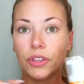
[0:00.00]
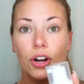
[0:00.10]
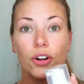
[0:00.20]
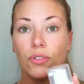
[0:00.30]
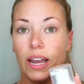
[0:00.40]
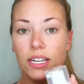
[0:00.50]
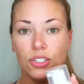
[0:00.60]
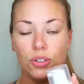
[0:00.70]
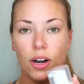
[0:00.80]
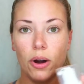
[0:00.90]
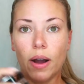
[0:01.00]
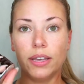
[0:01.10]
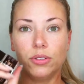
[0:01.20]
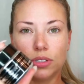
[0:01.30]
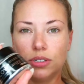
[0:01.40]
They're a great duo. I
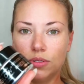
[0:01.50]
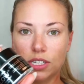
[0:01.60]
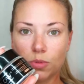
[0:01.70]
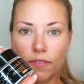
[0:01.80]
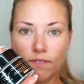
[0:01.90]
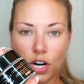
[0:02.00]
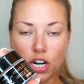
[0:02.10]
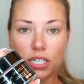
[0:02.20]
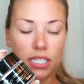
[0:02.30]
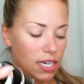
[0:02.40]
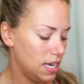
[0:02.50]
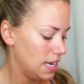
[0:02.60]
usually do this one first.